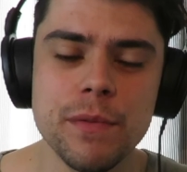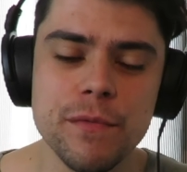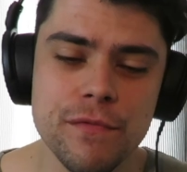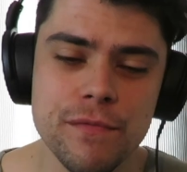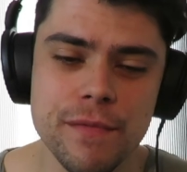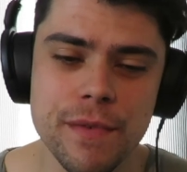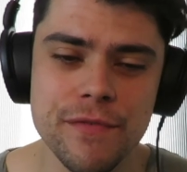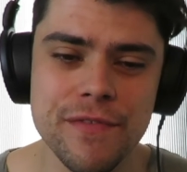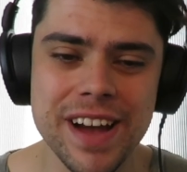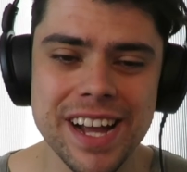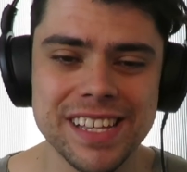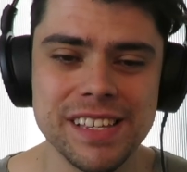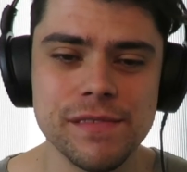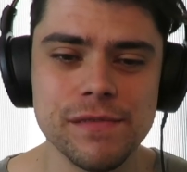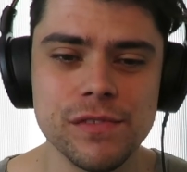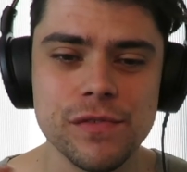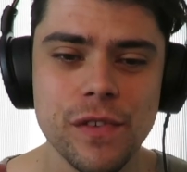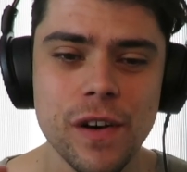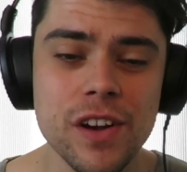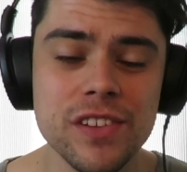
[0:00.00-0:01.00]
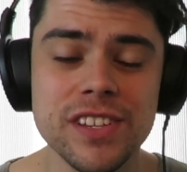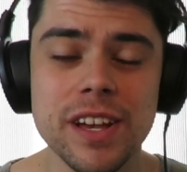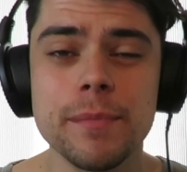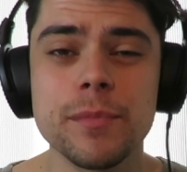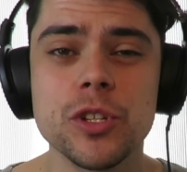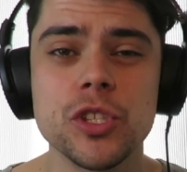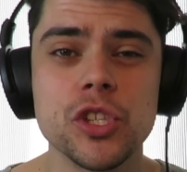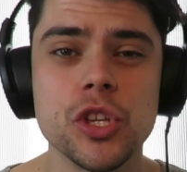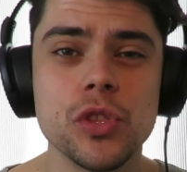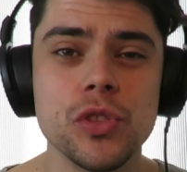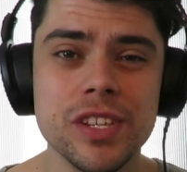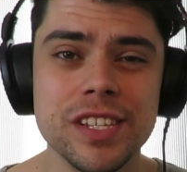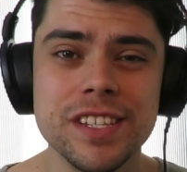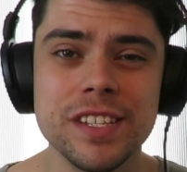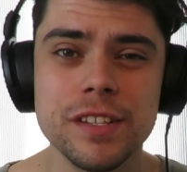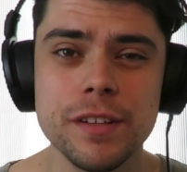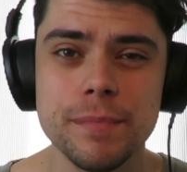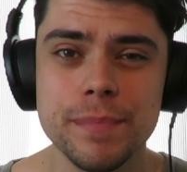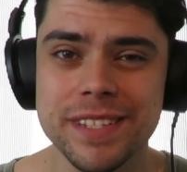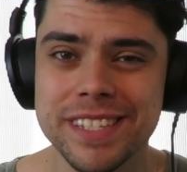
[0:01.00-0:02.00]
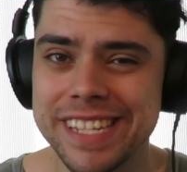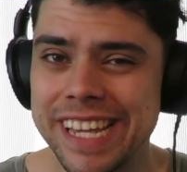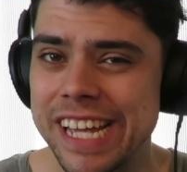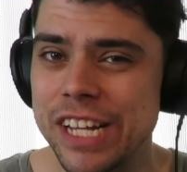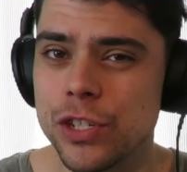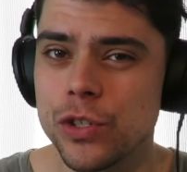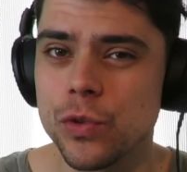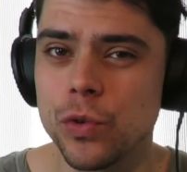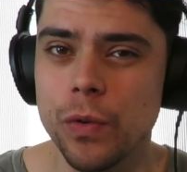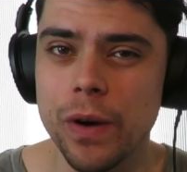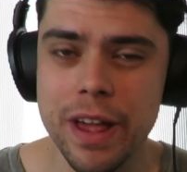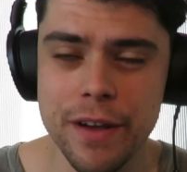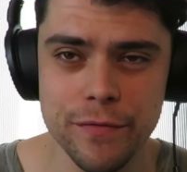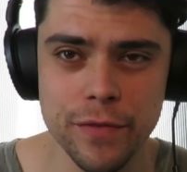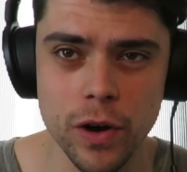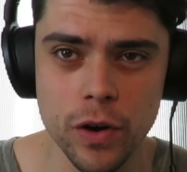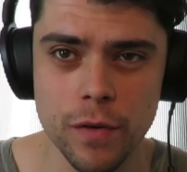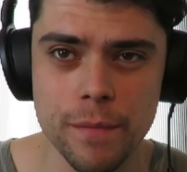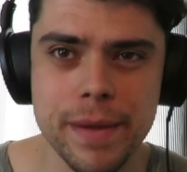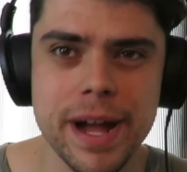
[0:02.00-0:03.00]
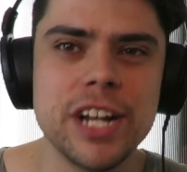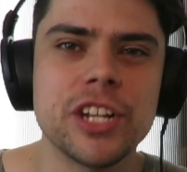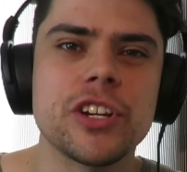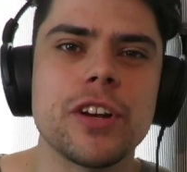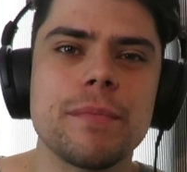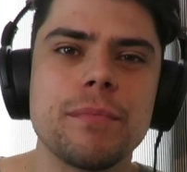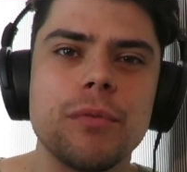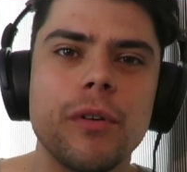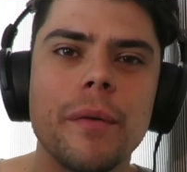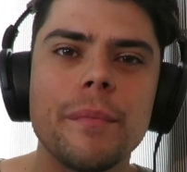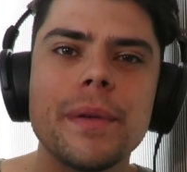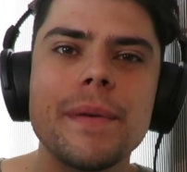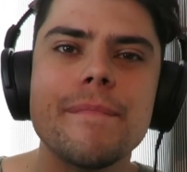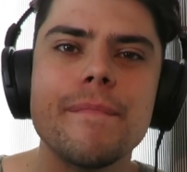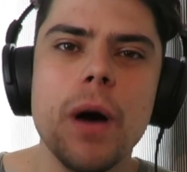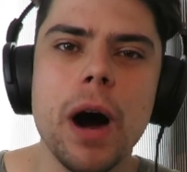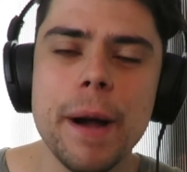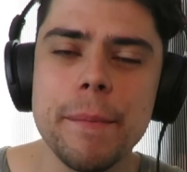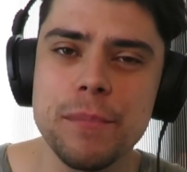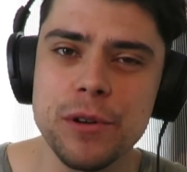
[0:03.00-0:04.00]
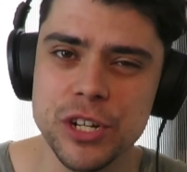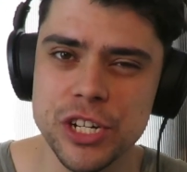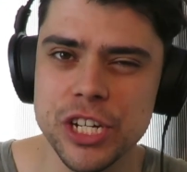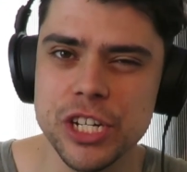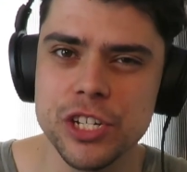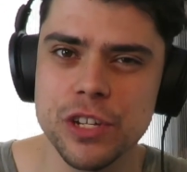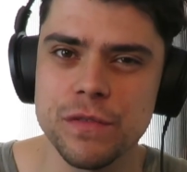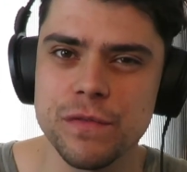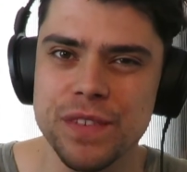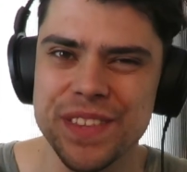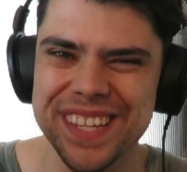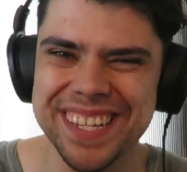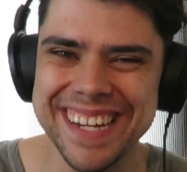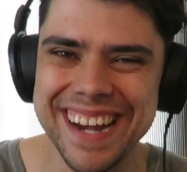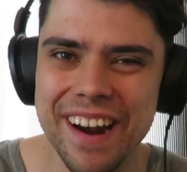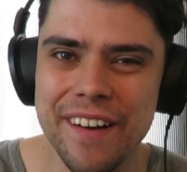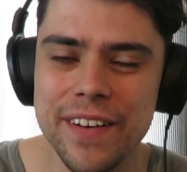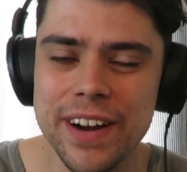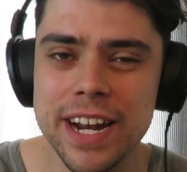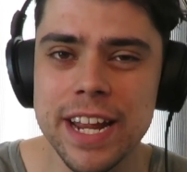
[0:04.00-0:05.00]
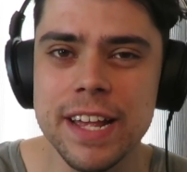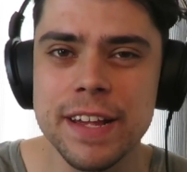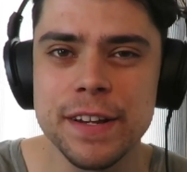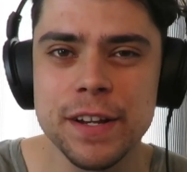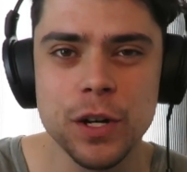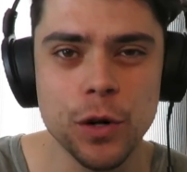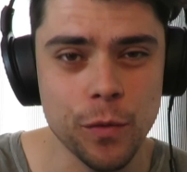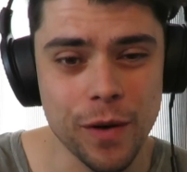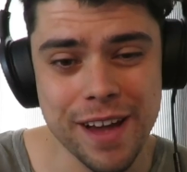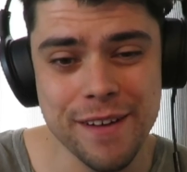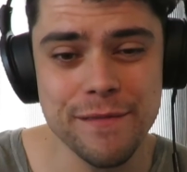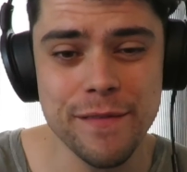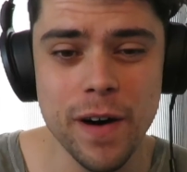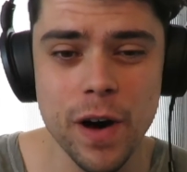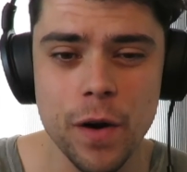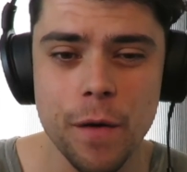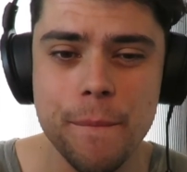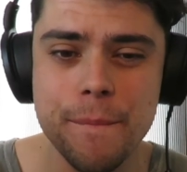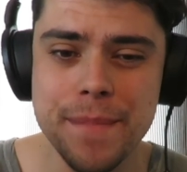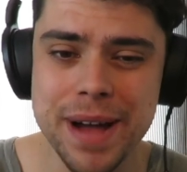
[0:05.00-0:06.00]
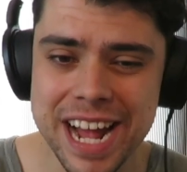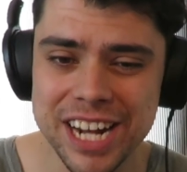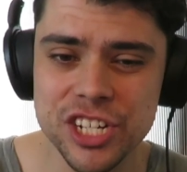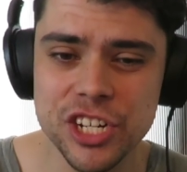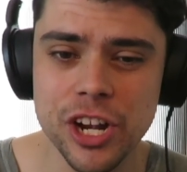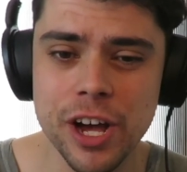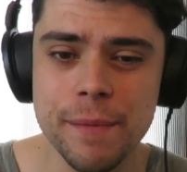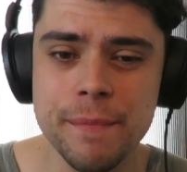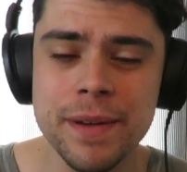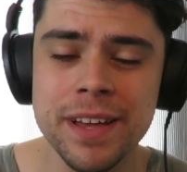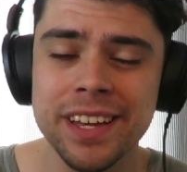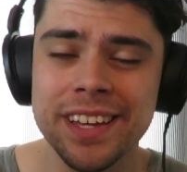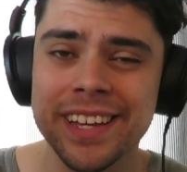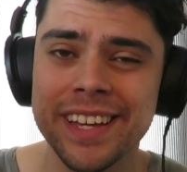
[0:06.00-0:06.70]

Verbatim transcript: In fact, as far as I'm concerned, this is a potential grand final matchup. Probably my prediction for the current grand final matchup.